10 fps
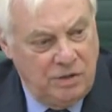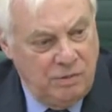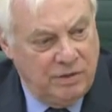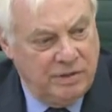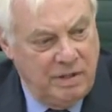Do
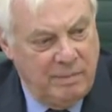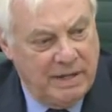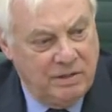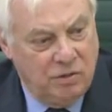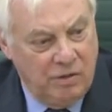you want to know
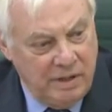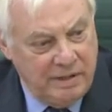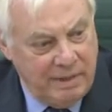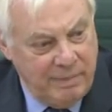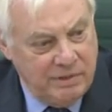my
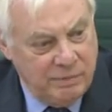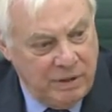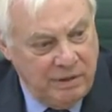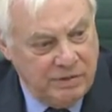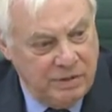toilet habits?
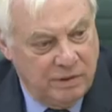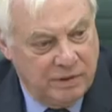What else do you